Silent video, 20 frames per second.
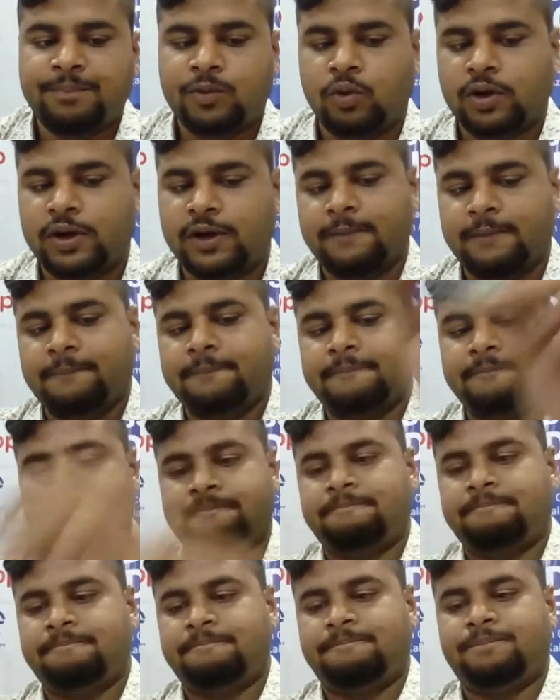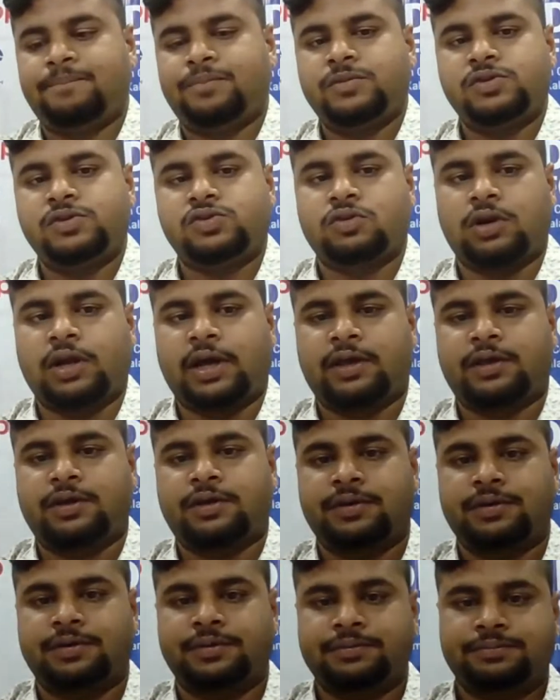Okay, so like